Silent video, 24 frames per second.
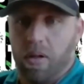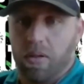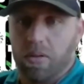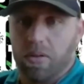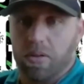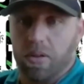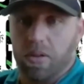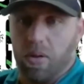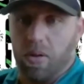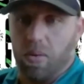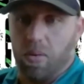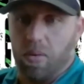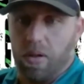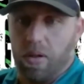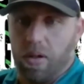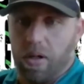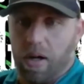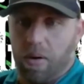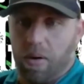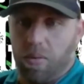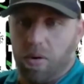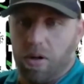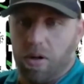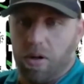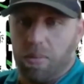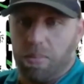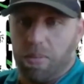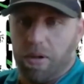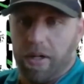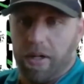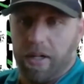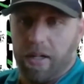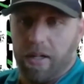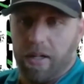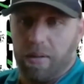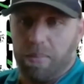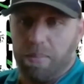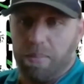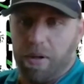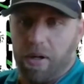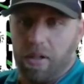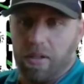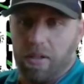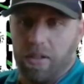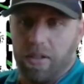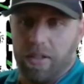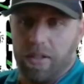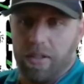So I want to bring up
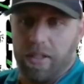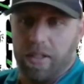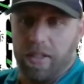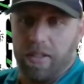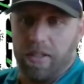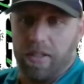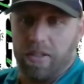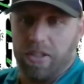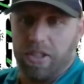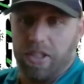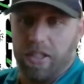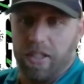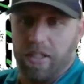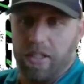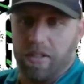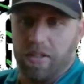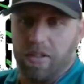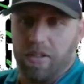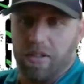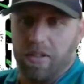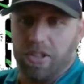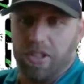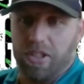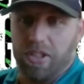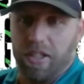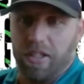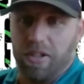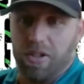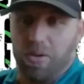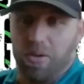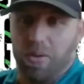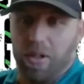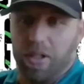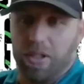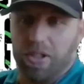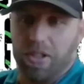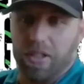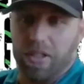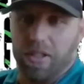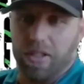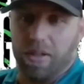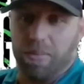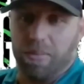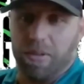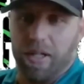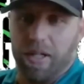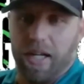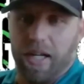Paula again. She had a question.
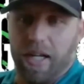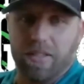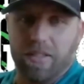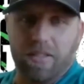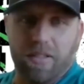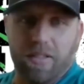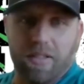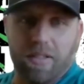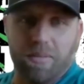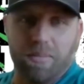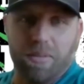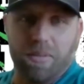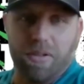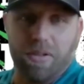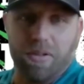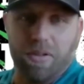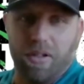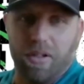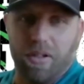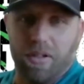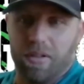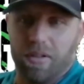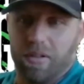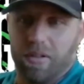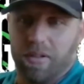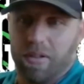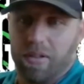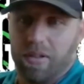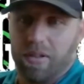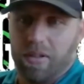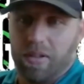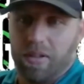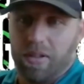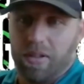I'm going to ask to unmute her.